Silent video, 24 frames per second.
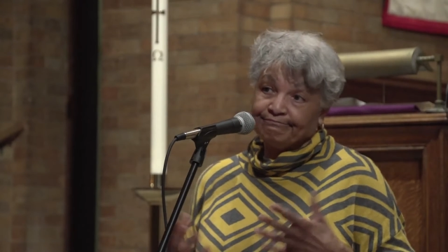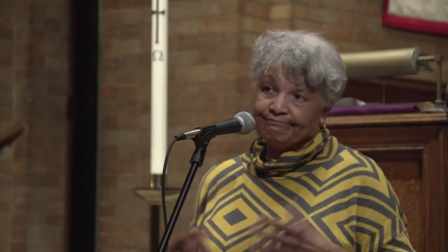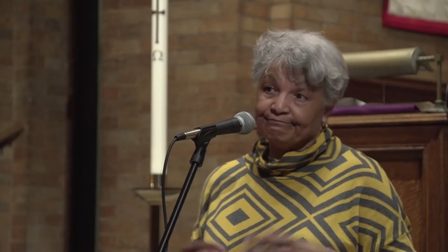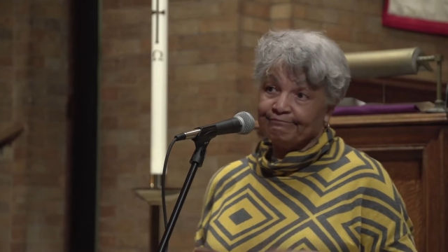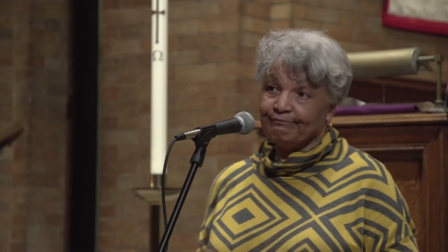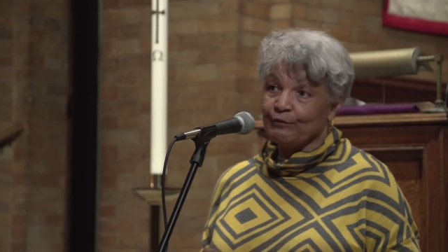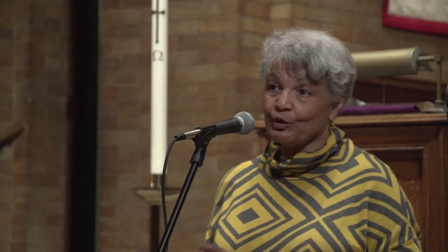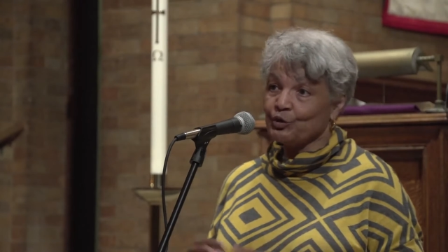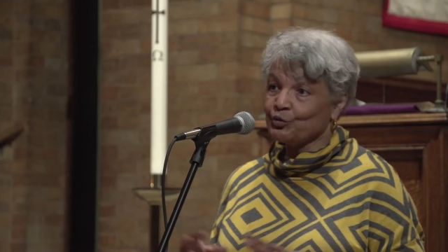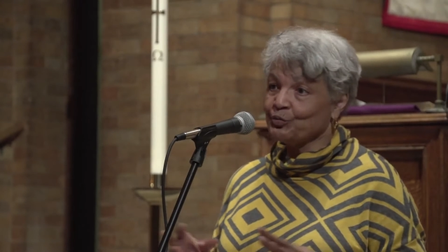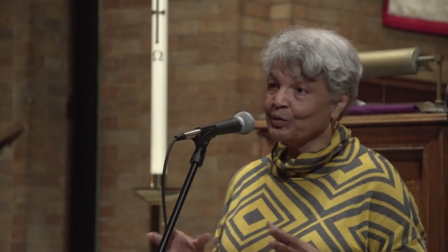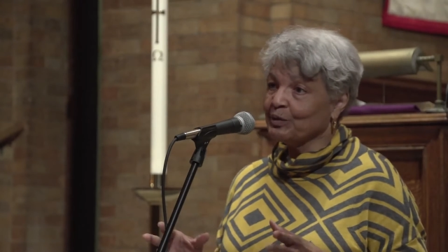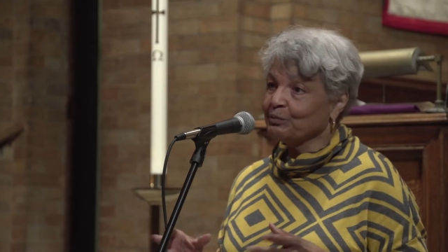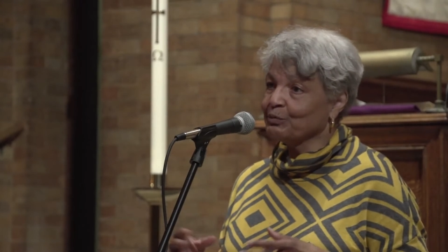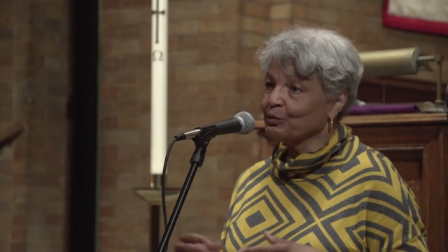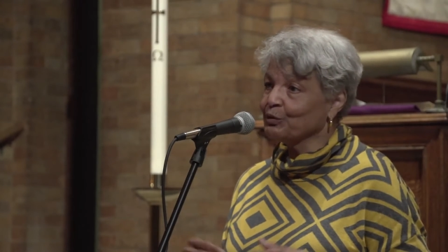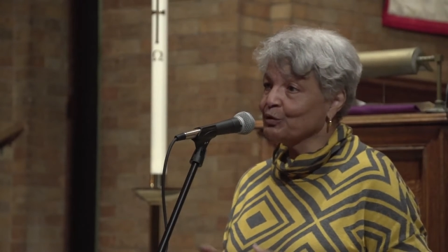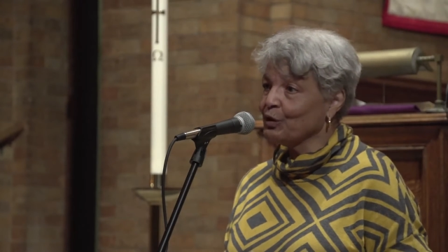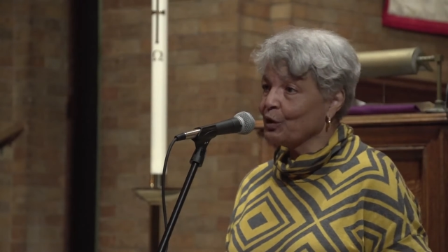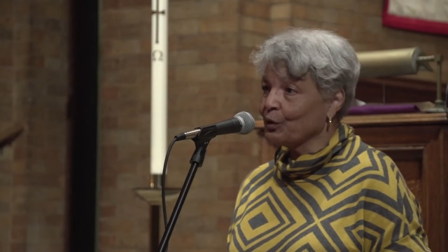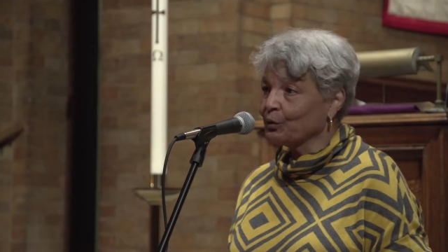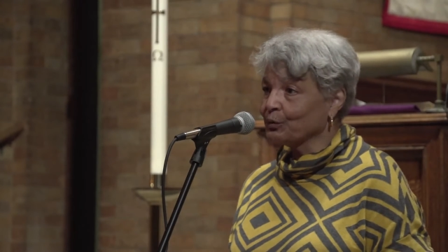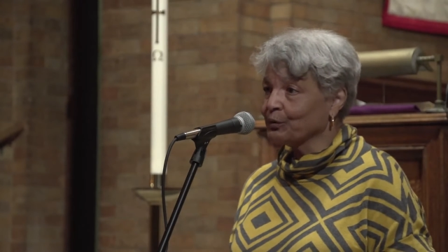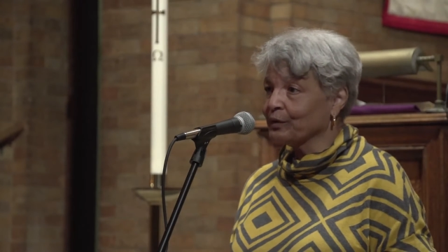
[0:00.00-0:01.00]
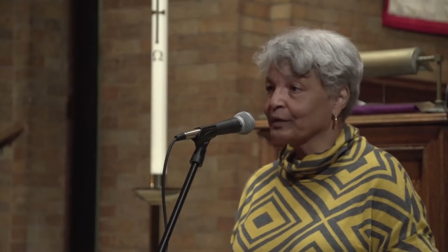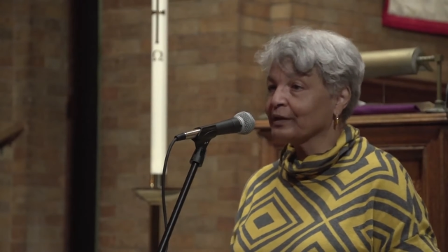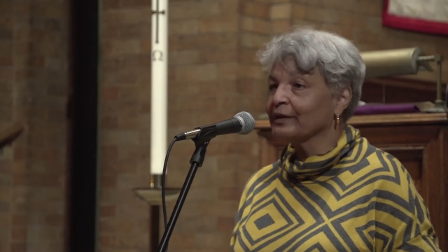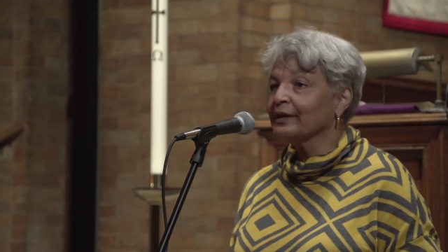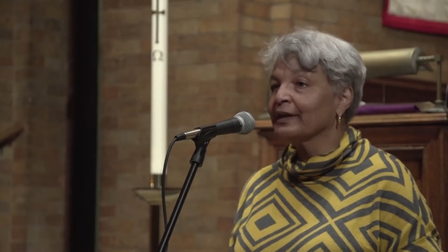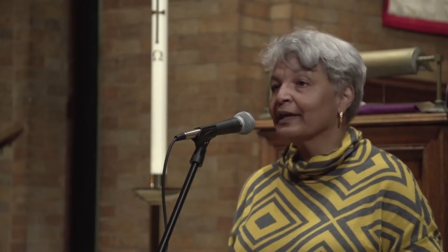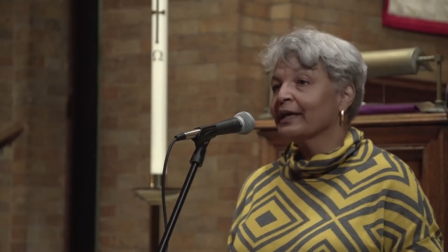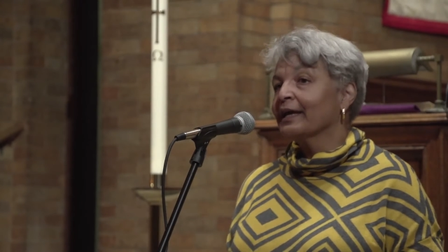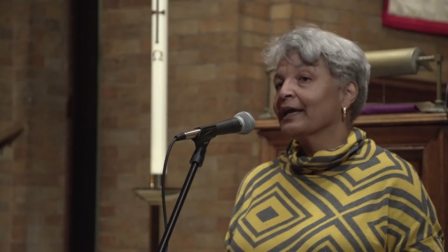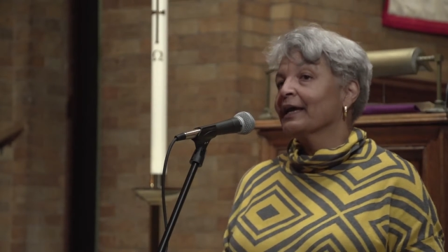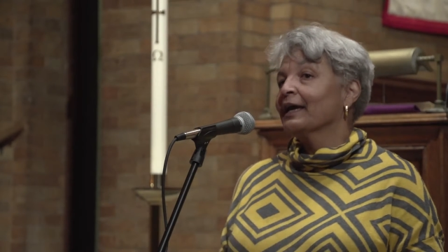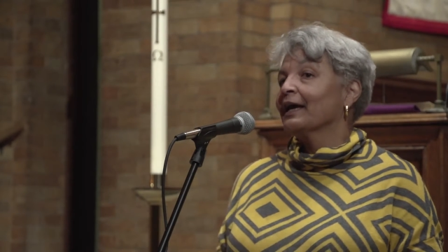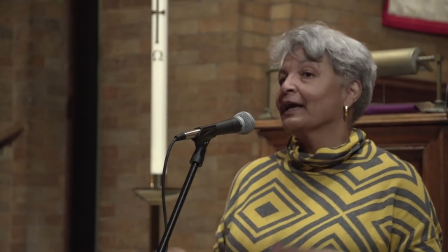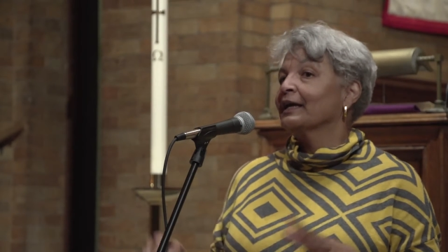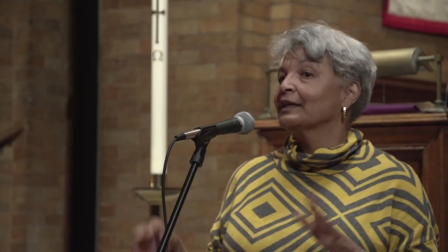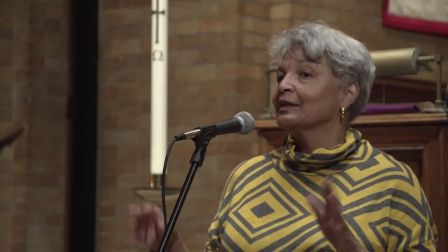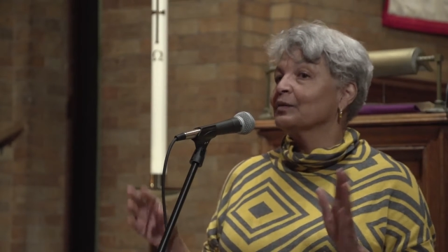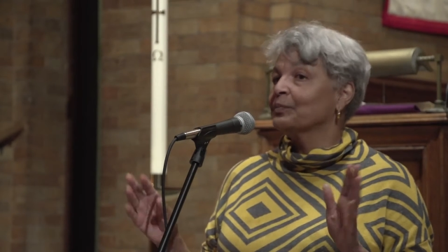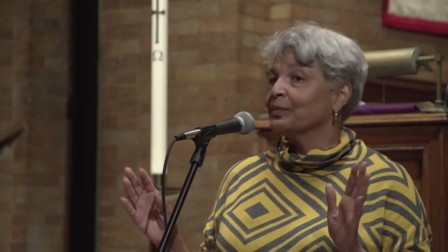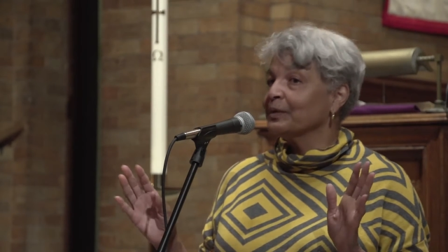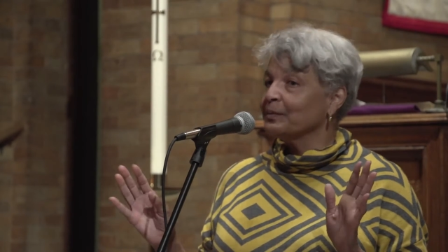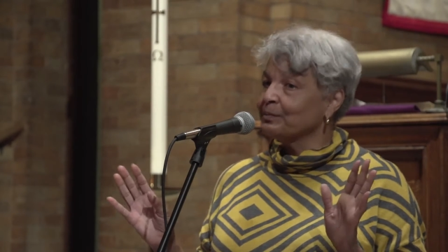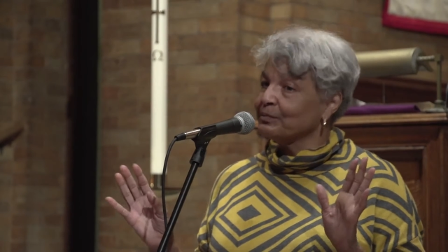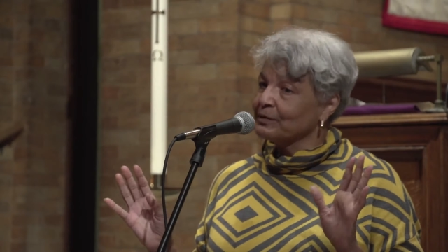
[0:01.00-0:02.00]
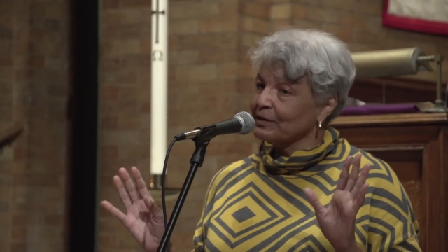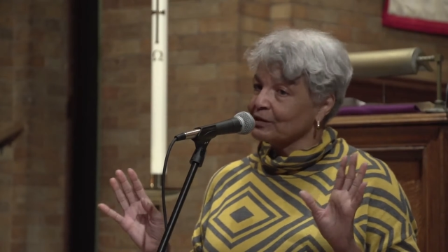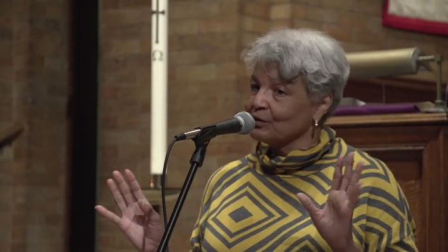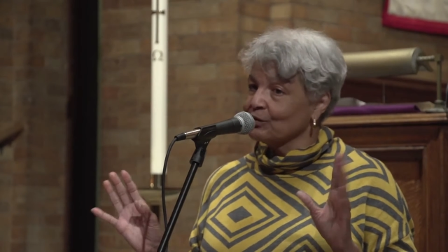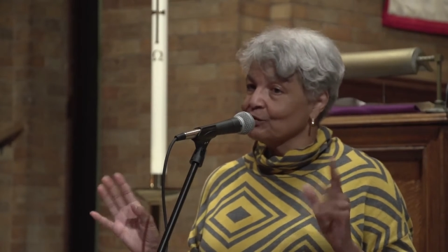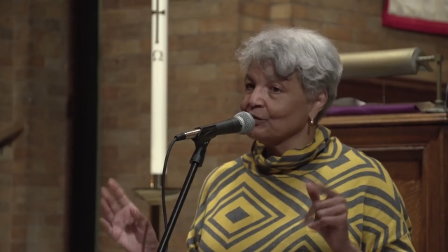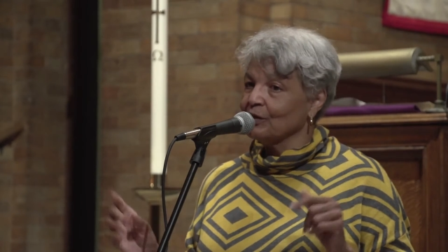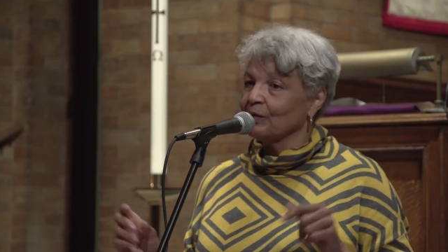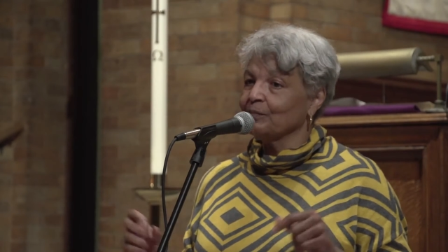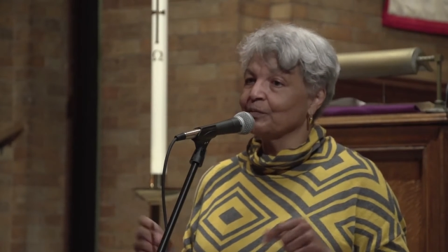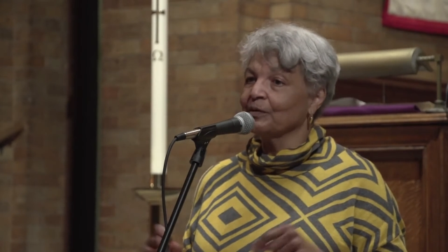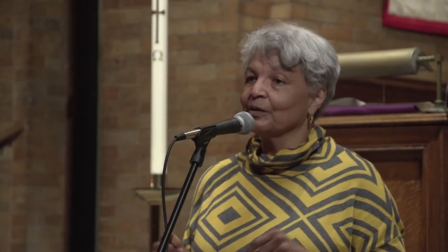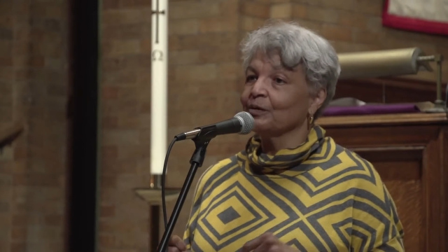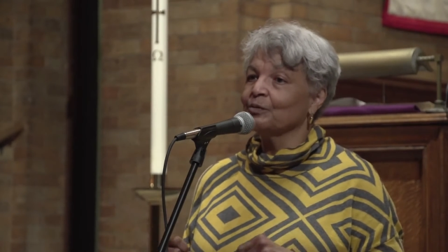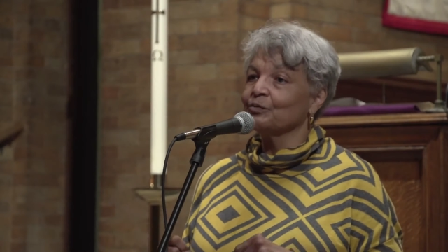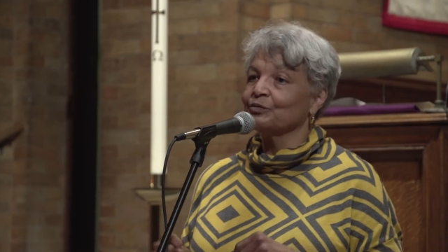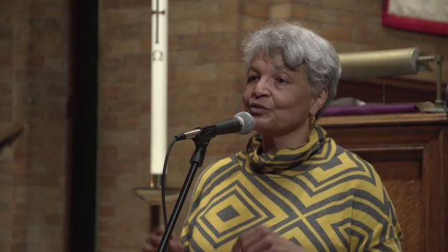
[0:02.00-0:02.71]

Most people don't. And the people at UWM